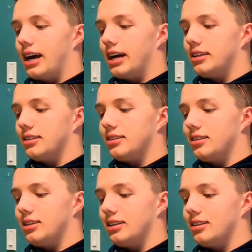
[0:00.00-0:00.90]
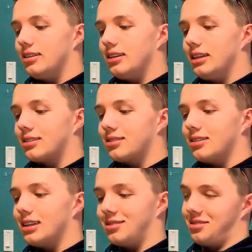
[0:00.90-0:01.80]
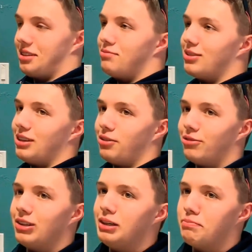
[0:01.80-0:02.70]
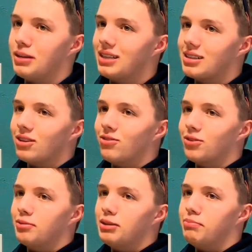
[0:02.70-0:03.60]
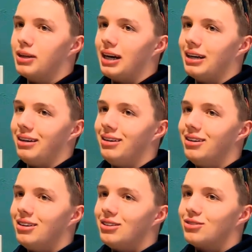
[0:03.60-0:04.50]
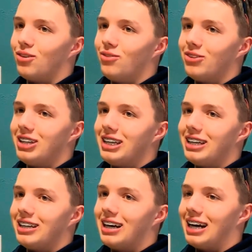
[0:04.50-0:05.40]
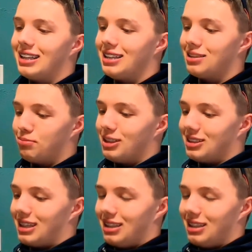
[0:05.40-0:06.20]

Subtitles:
And it seems like a really big deal for me, but I don't really. I think it's because I